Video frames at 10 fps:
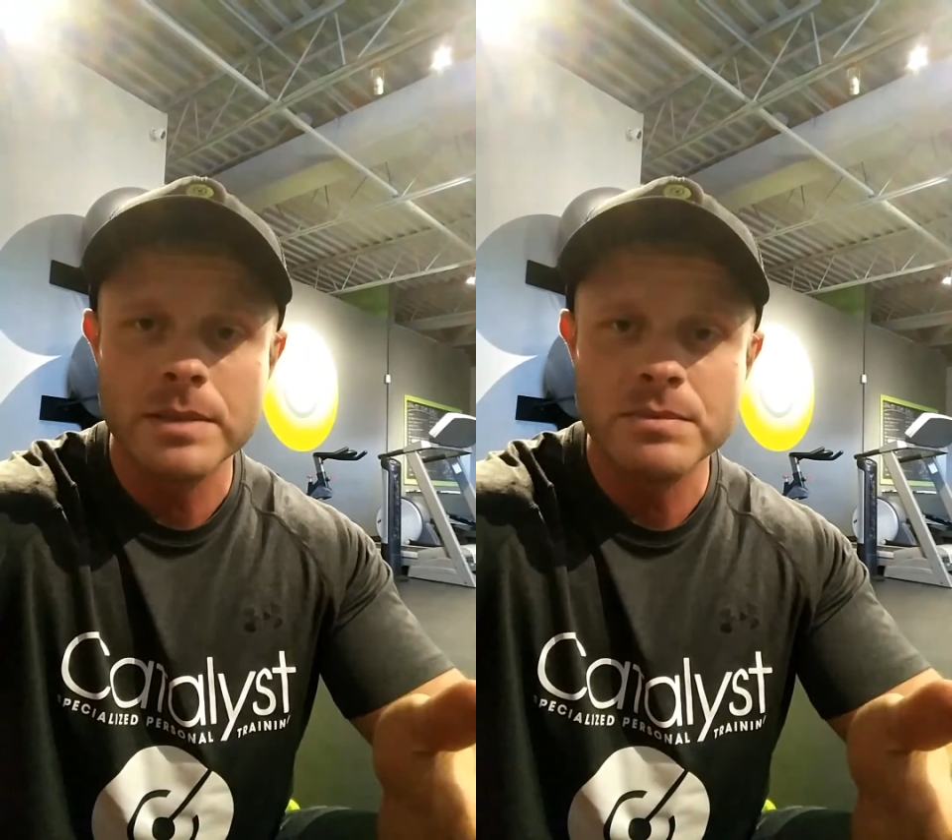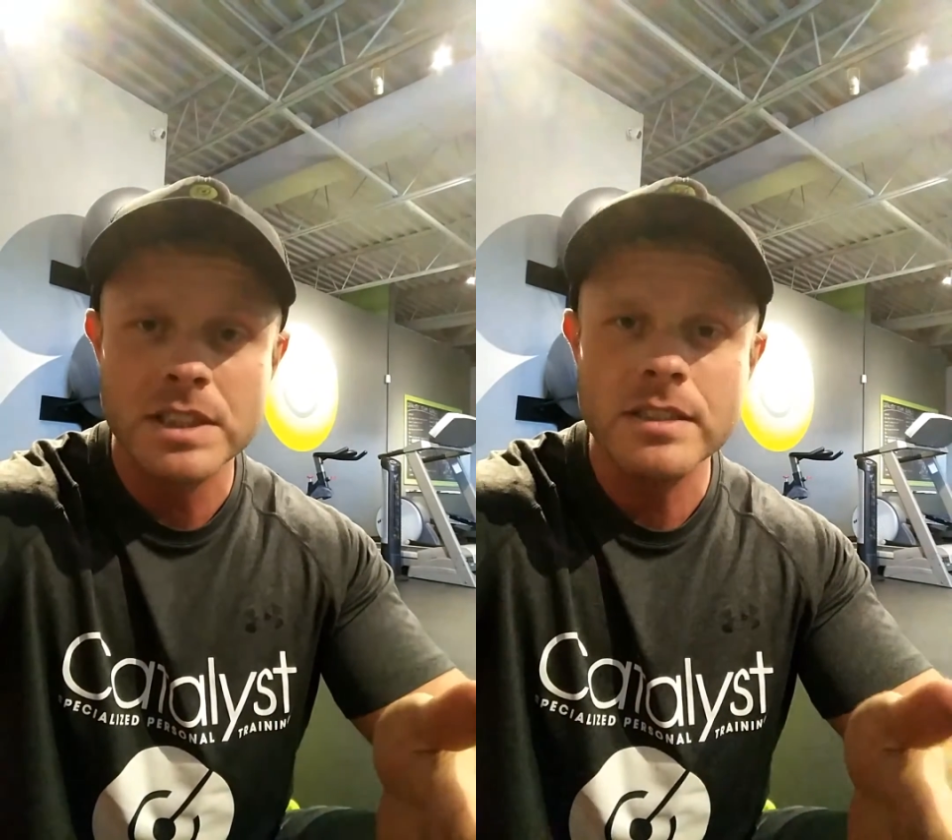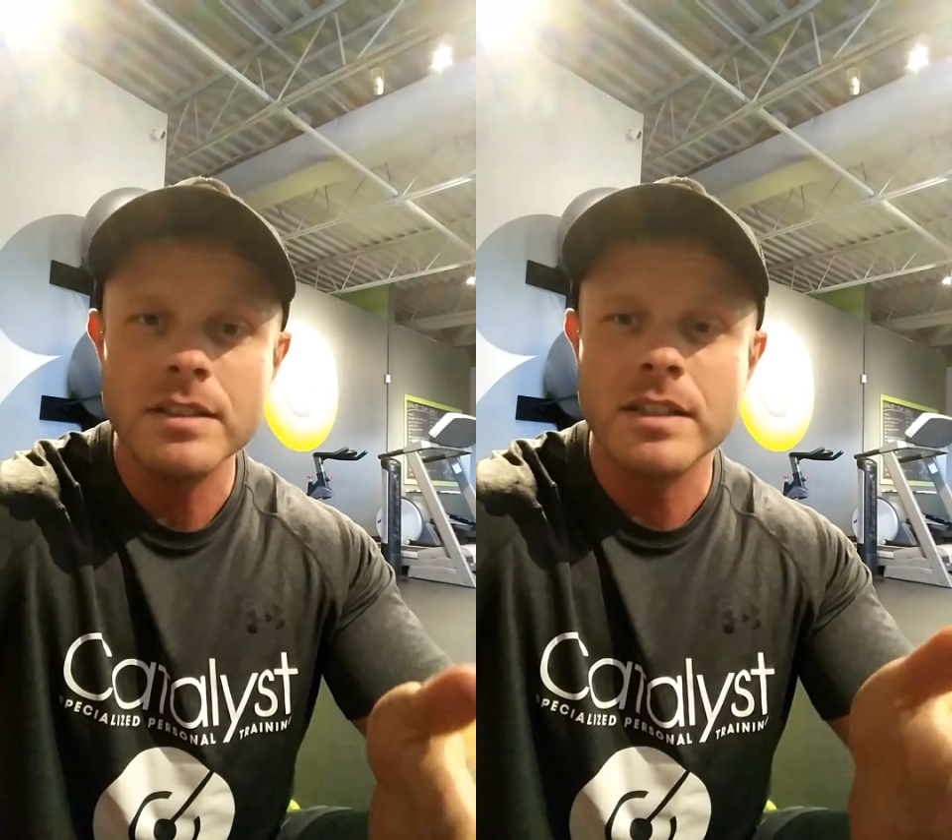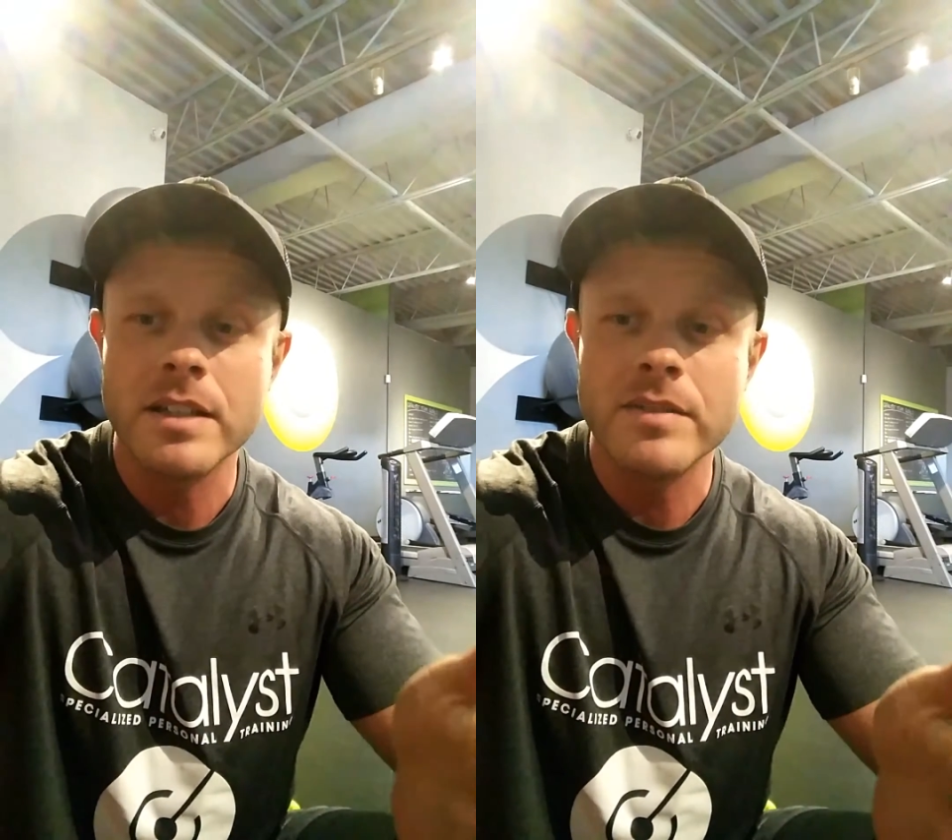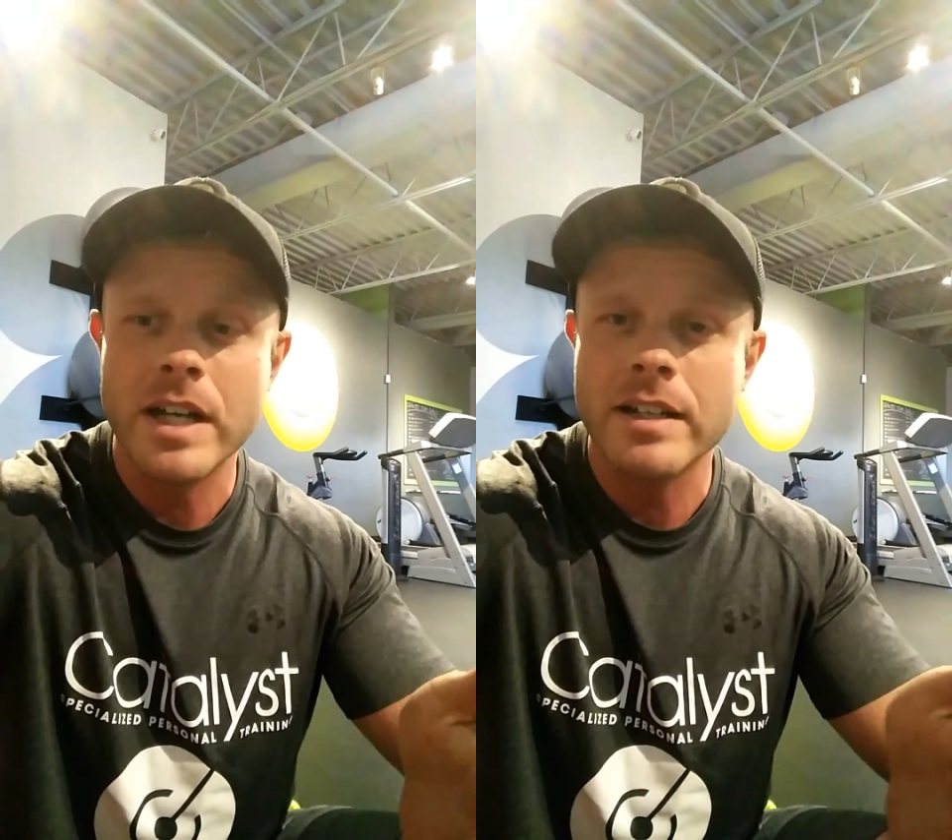comes in and
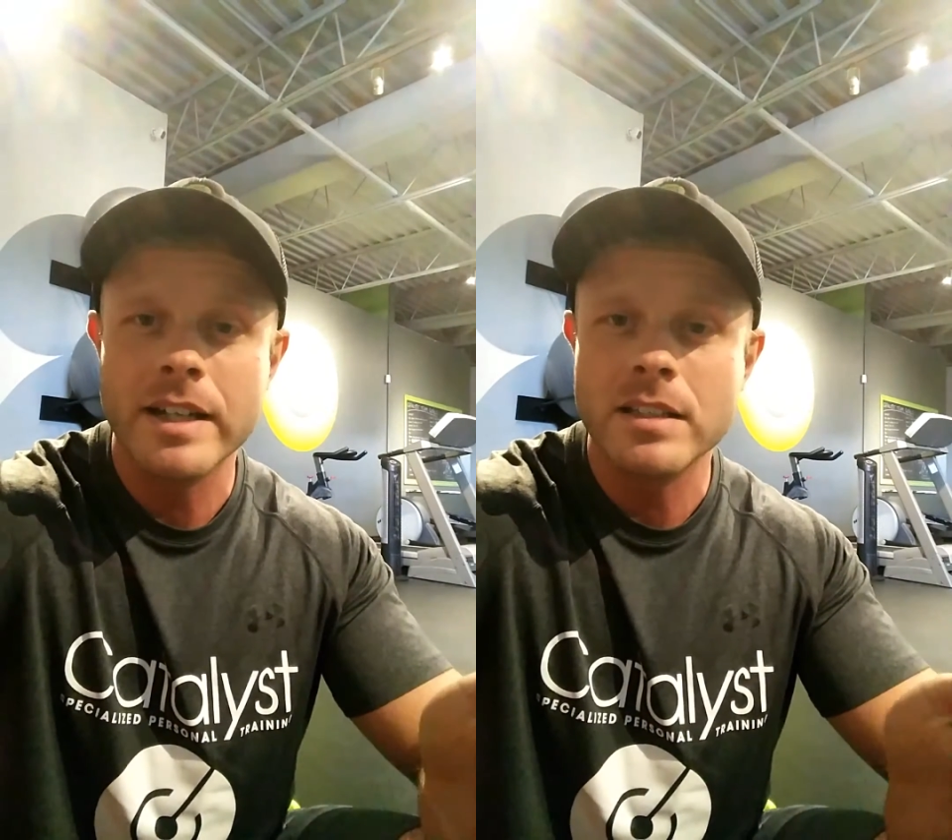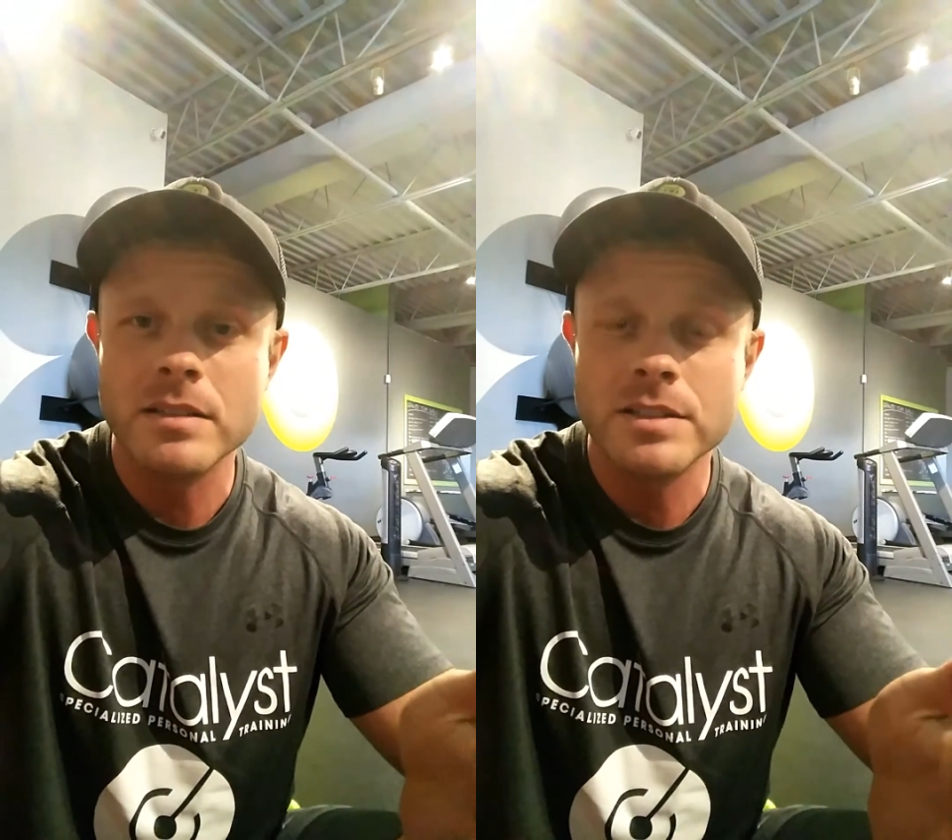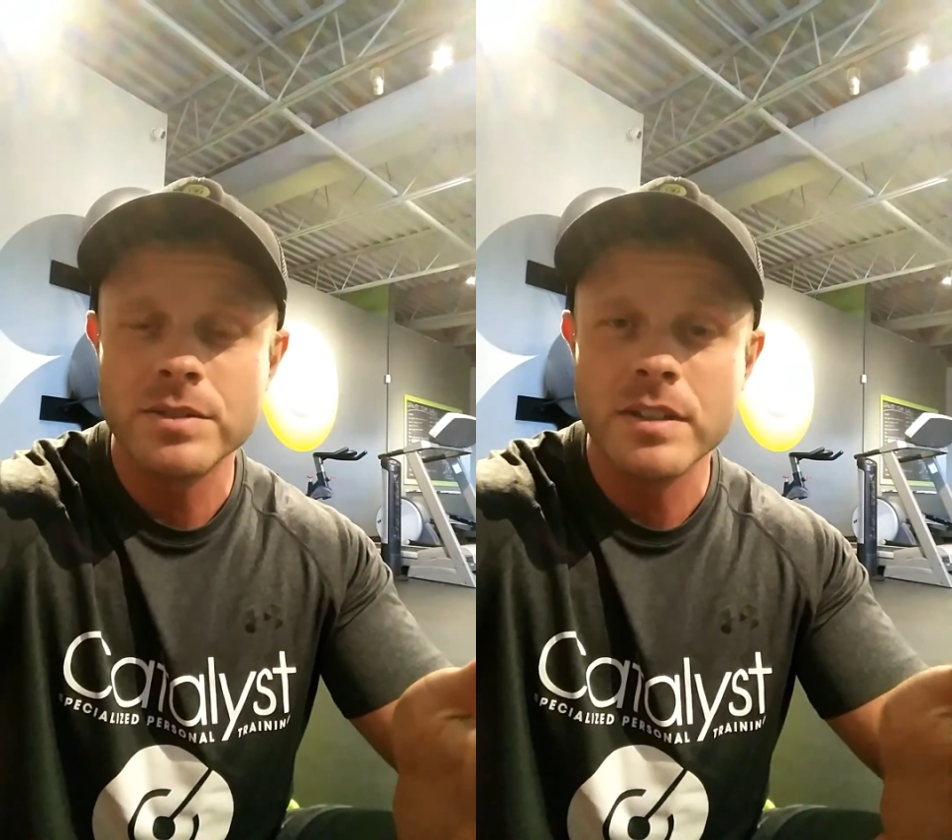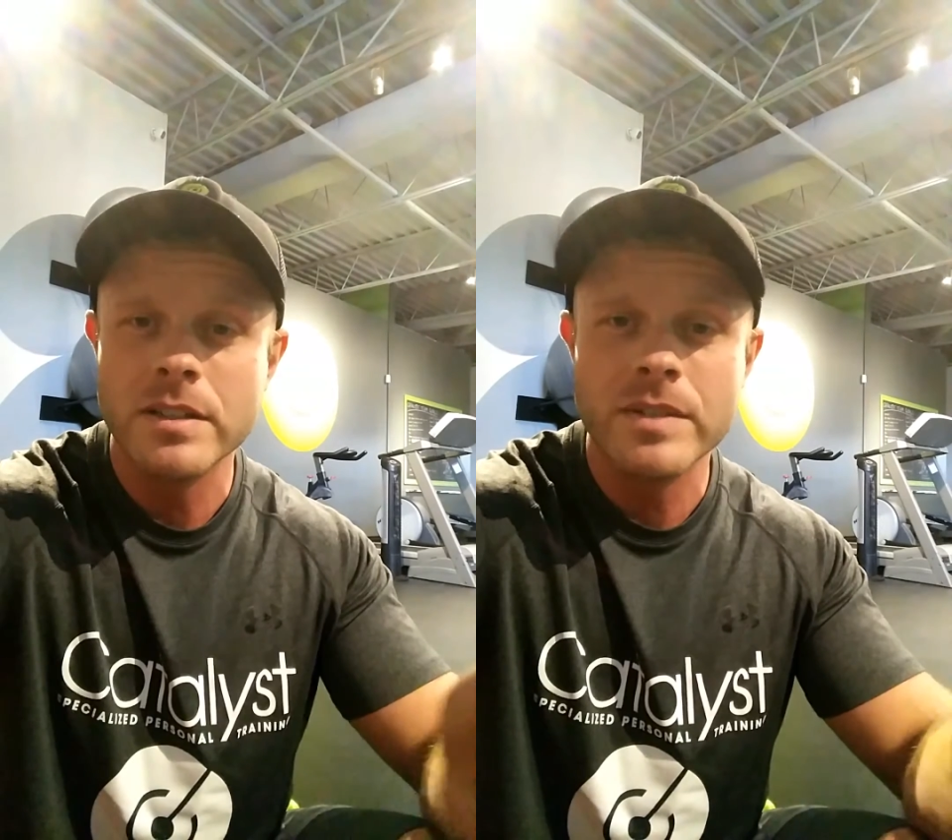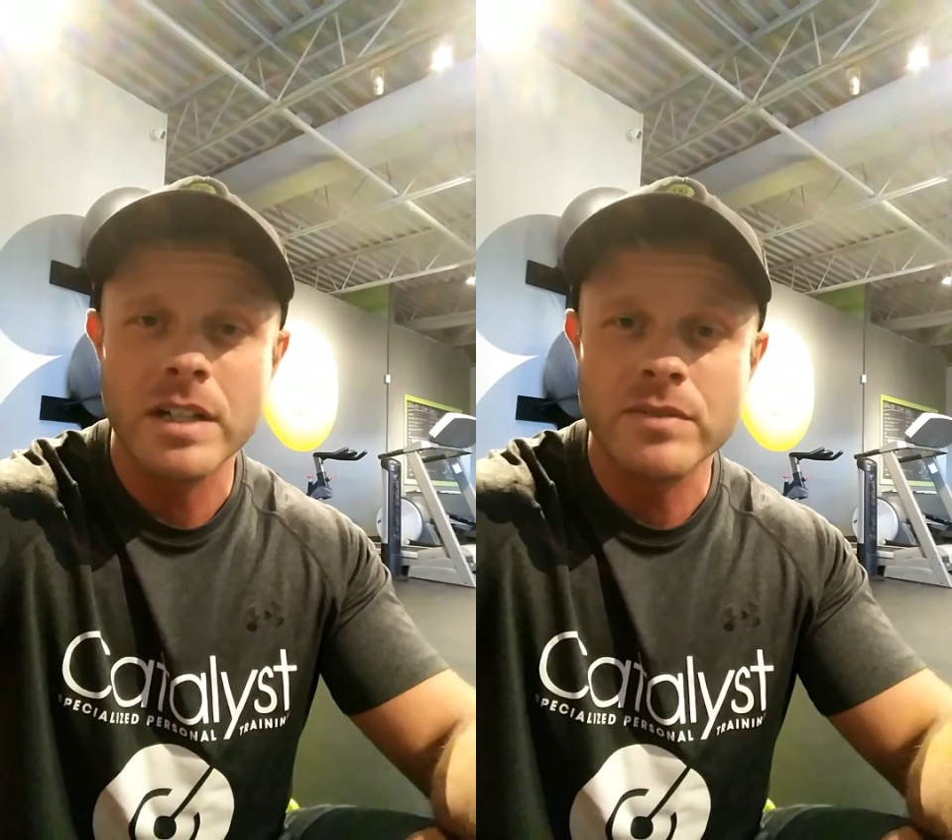they've had an ankle injury that
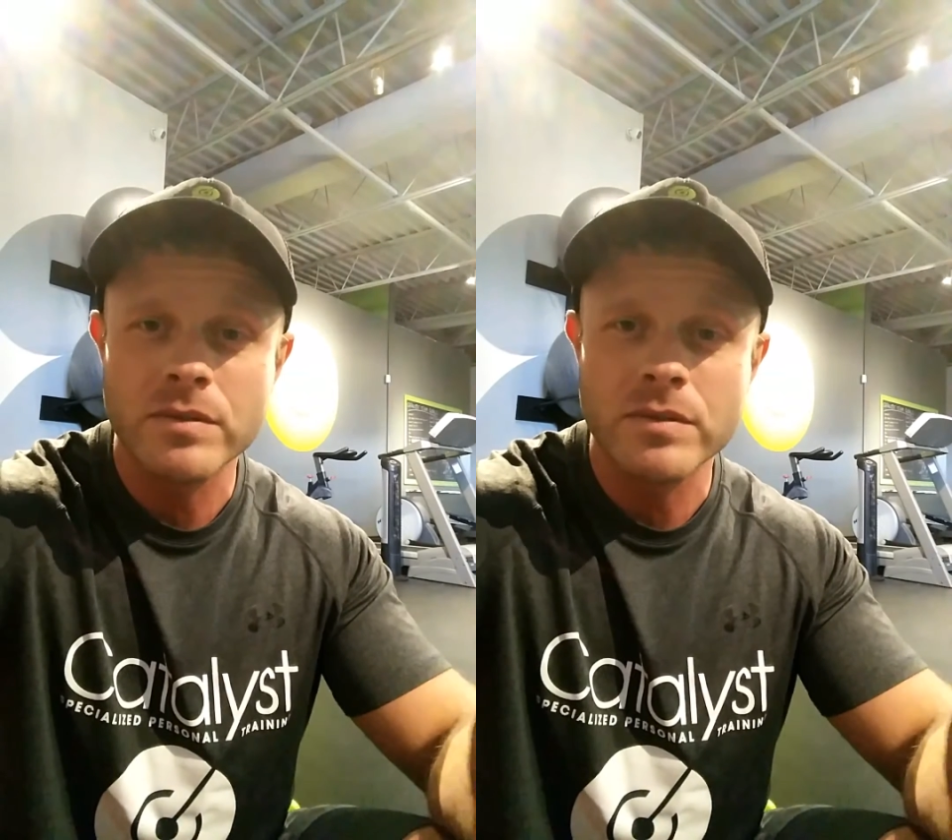they've had for